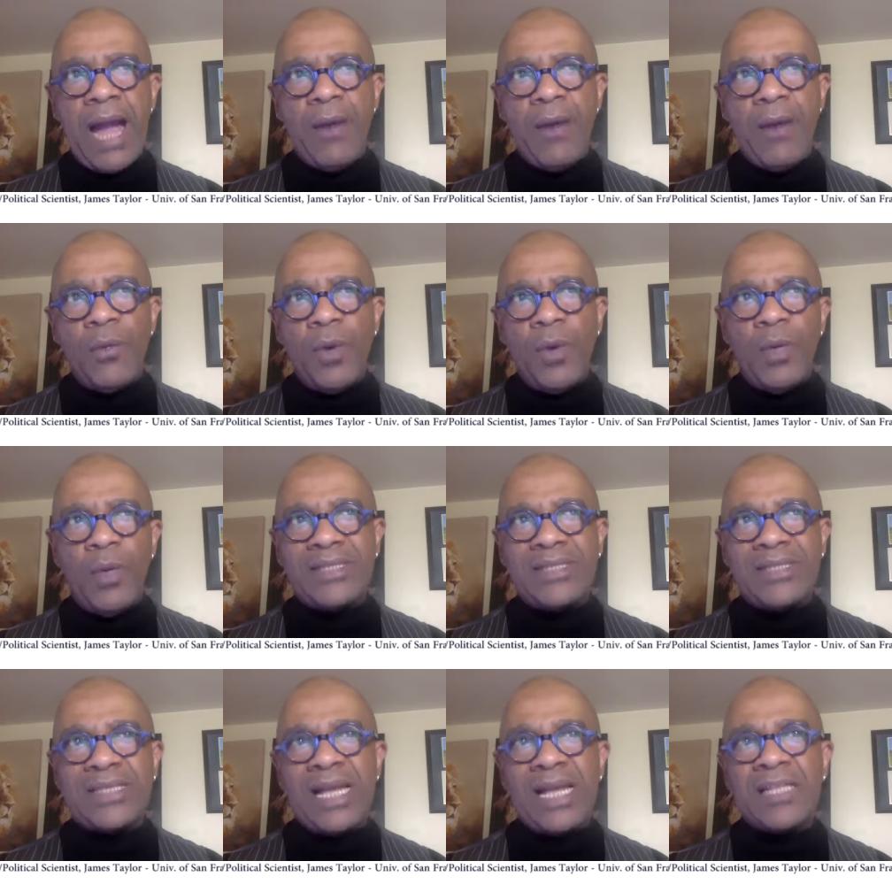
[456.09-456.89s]
what,
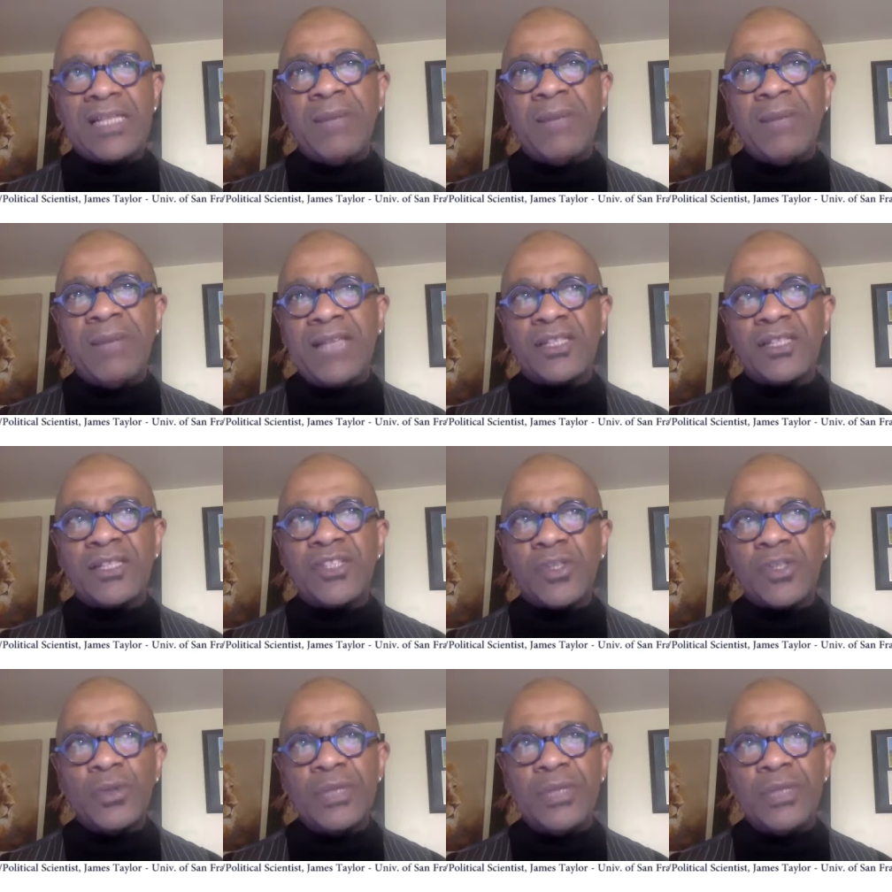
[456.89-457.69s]
what stuns me as a
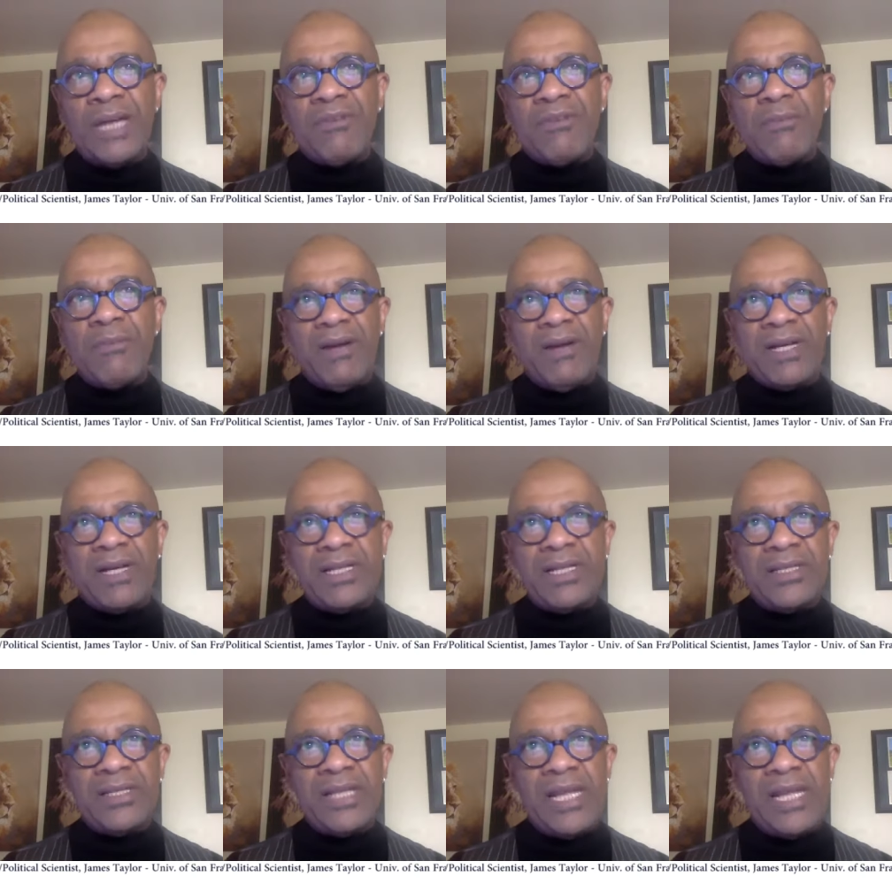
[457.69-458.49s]
student of
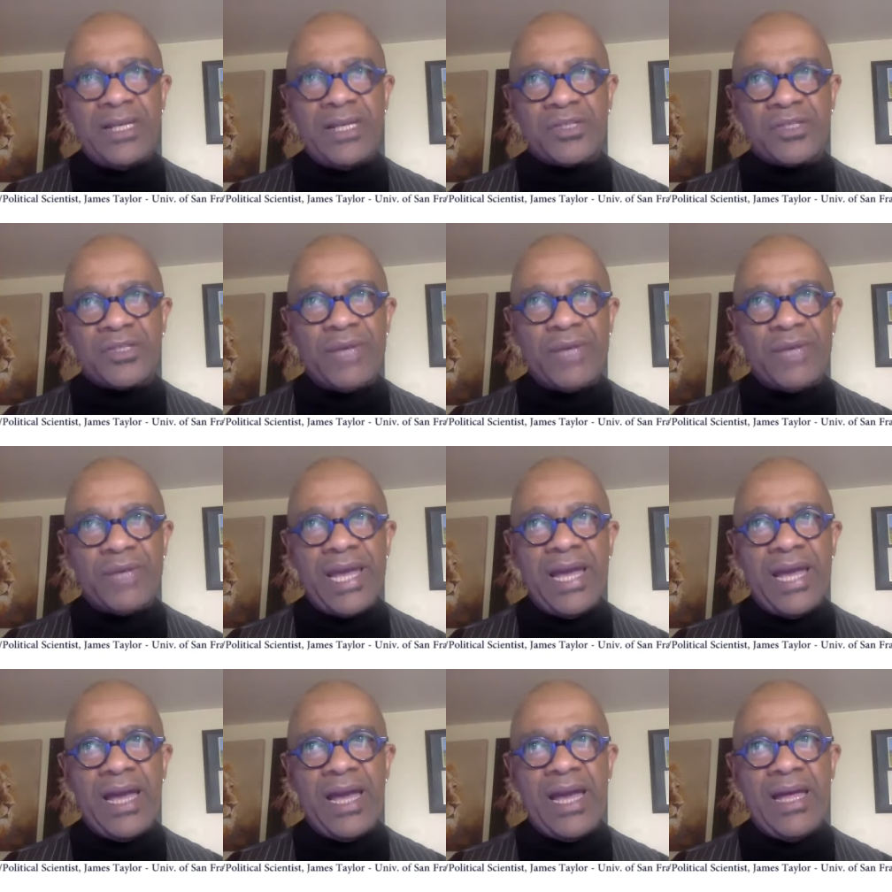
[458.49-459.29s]
American
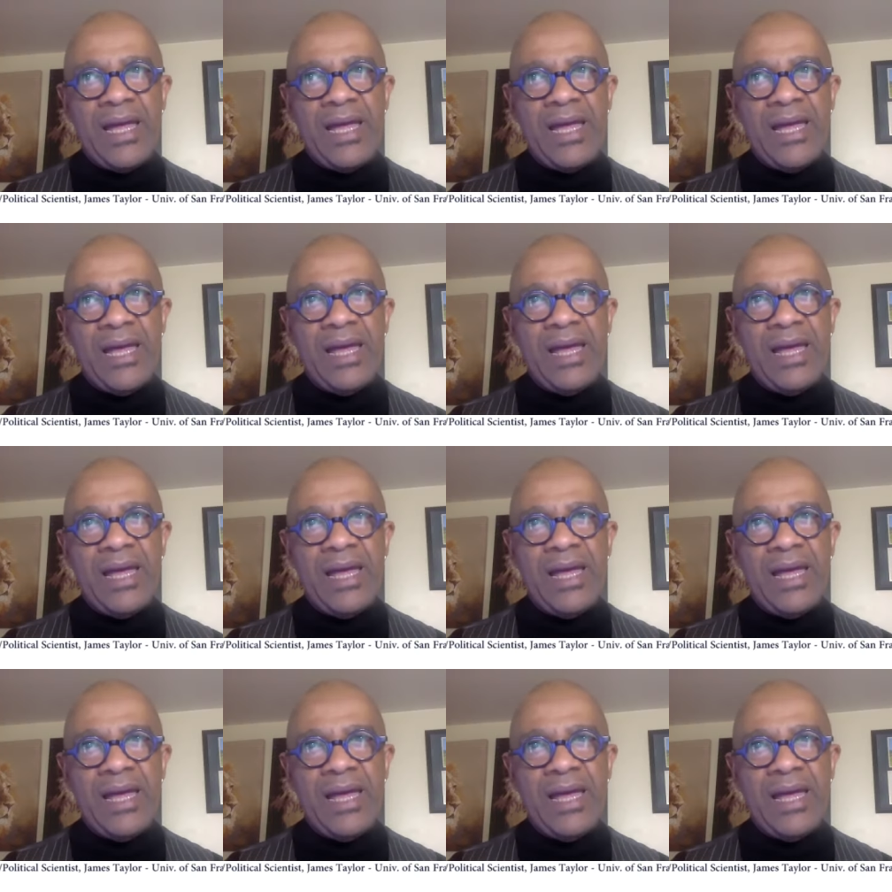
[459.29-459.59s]
history uh,